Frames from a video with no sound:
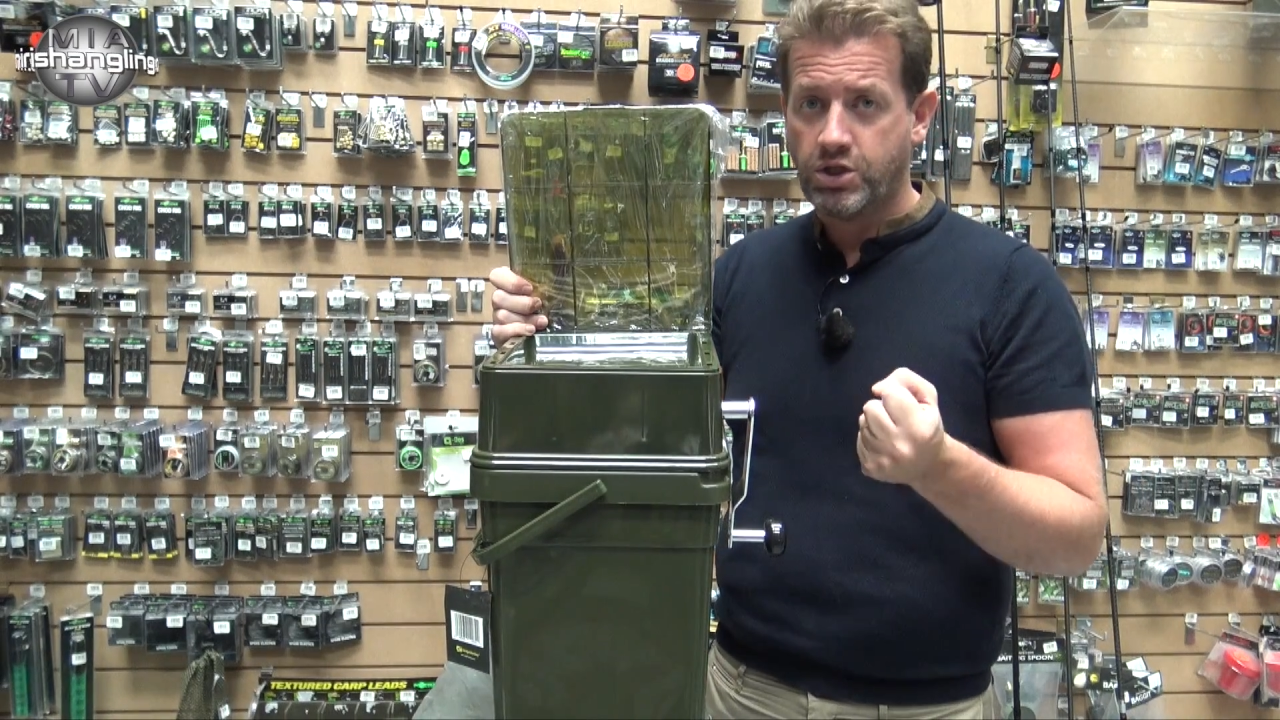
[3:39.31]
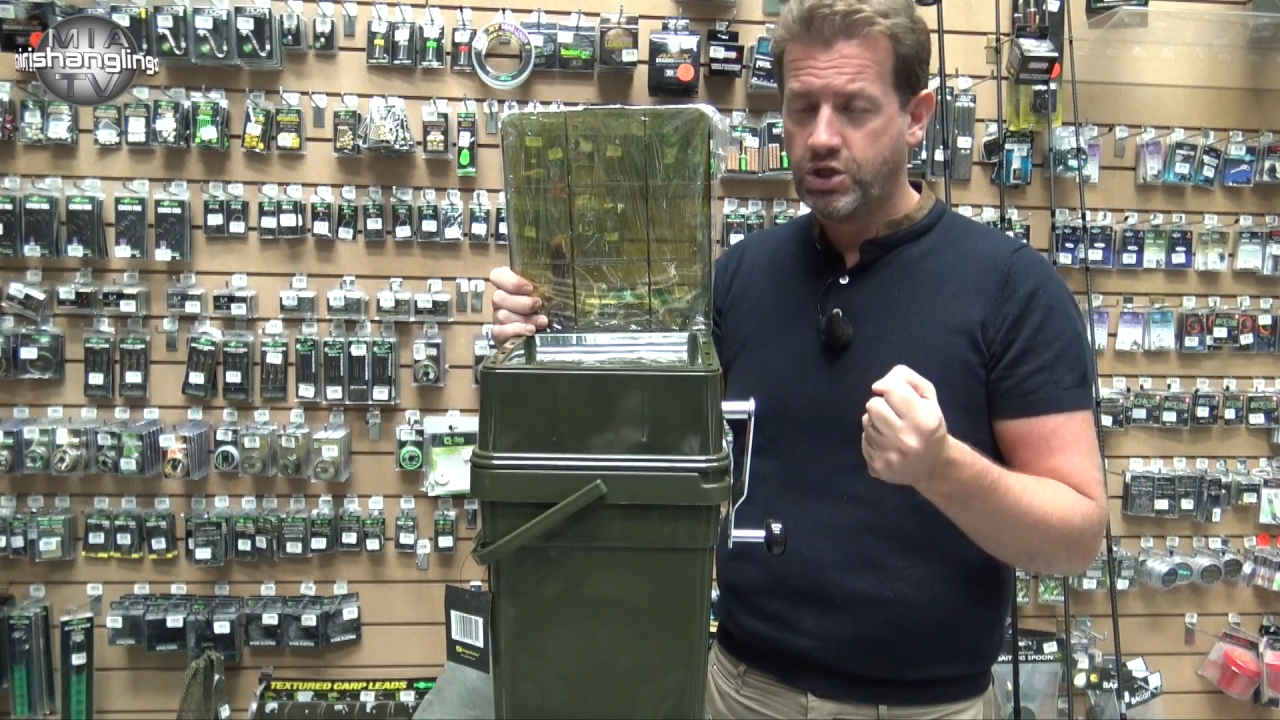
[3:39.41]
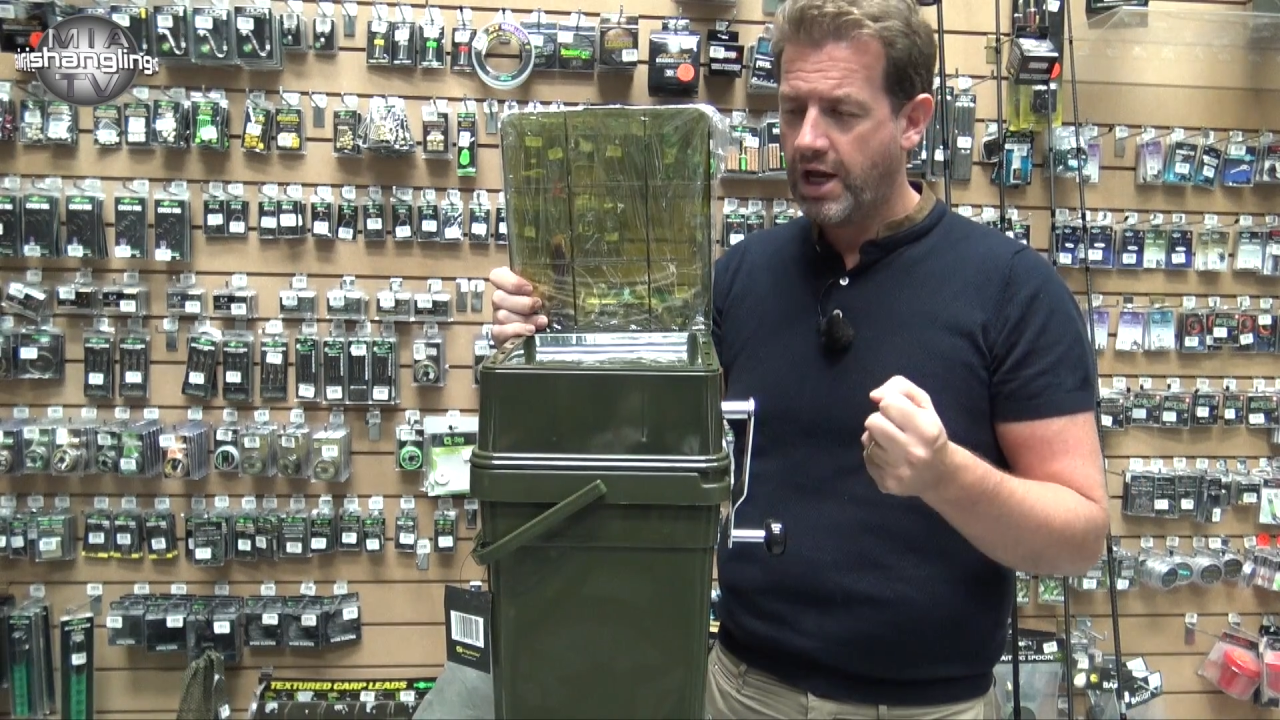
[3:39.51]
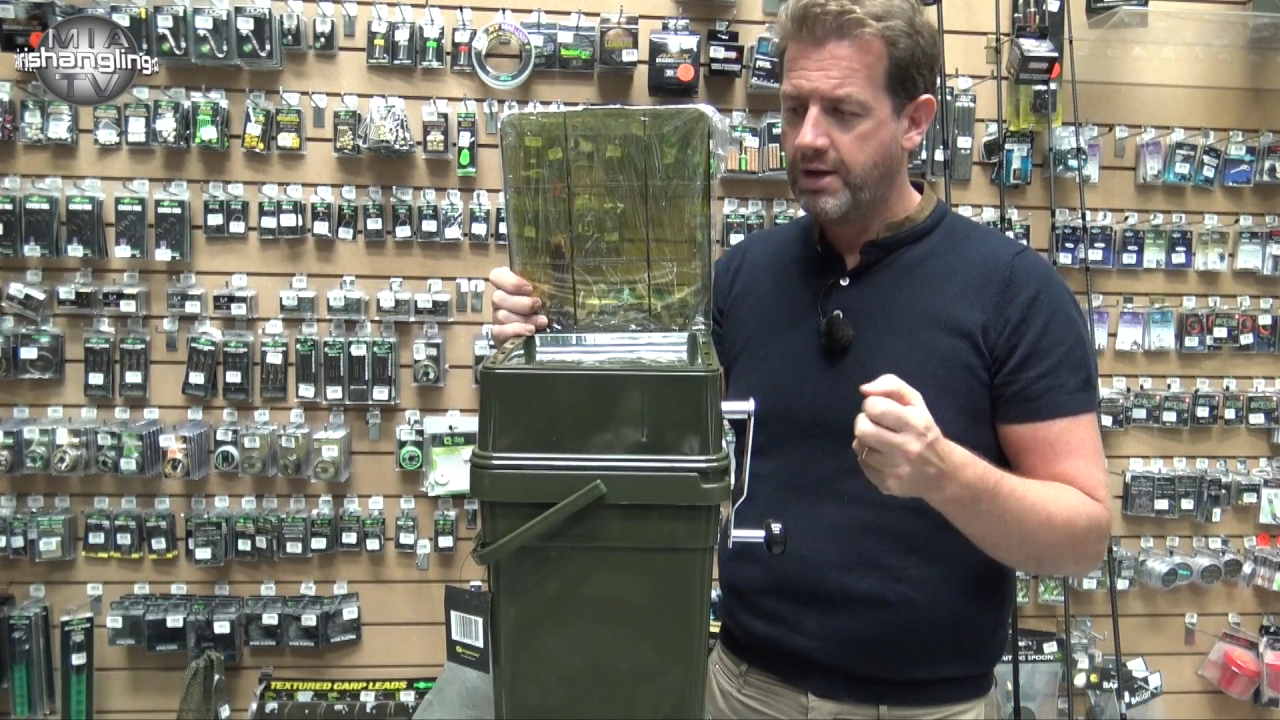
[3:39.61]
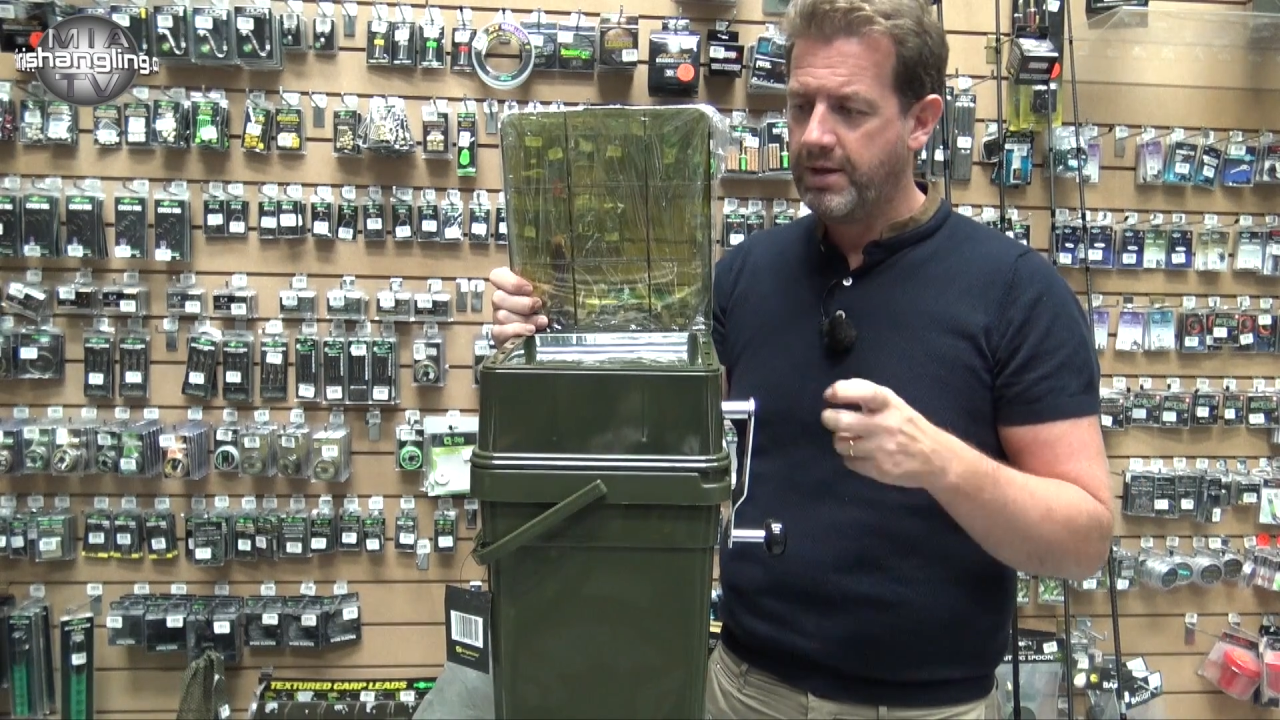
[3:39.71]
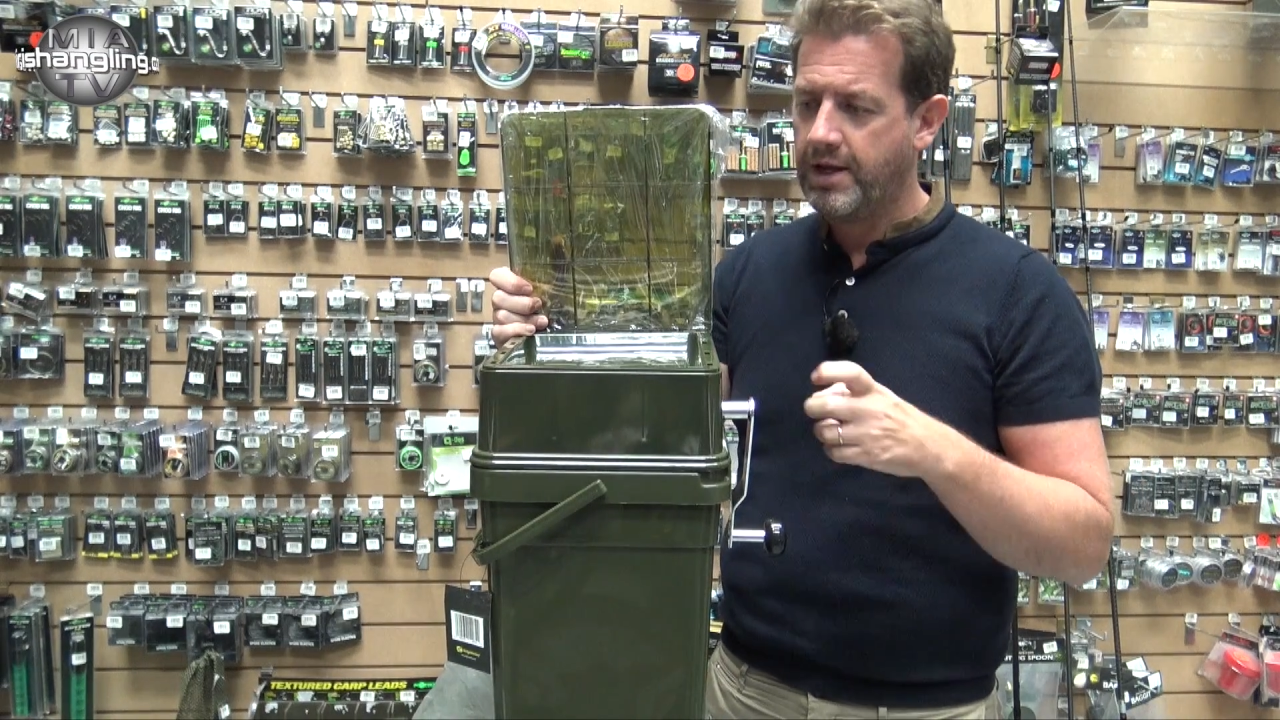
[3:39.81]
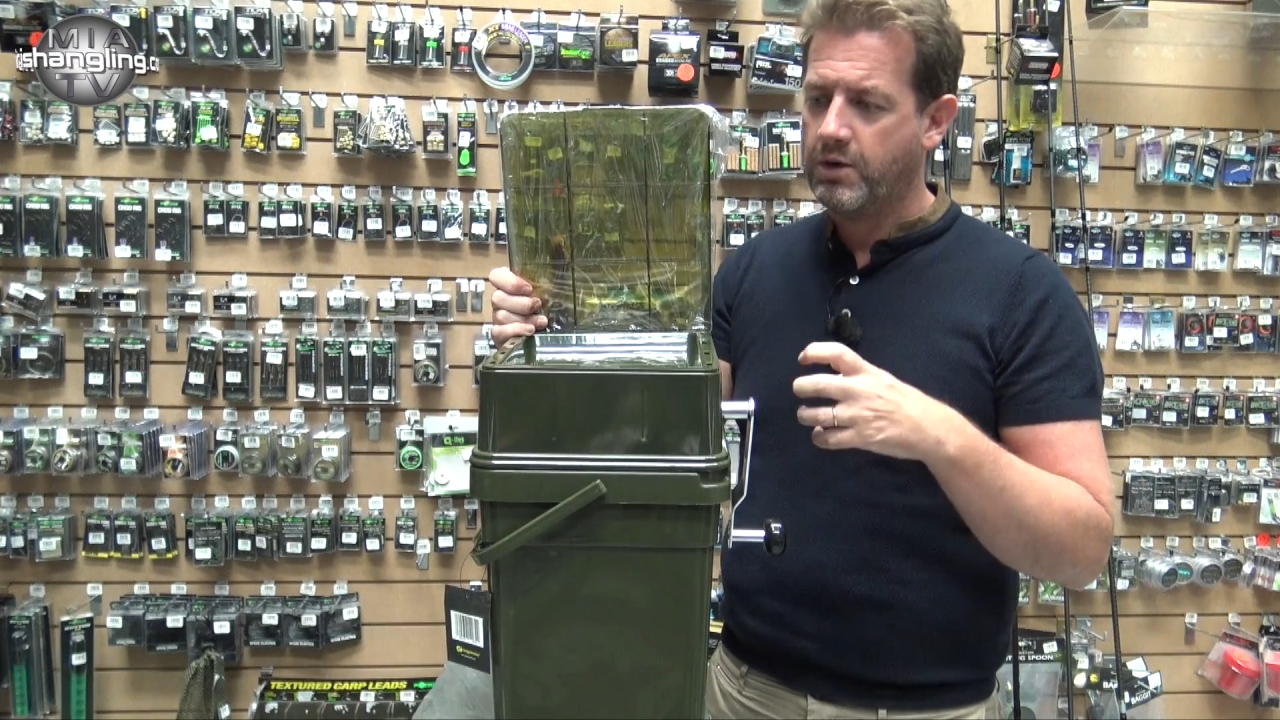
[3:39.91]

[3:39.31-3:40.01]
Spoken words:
and shape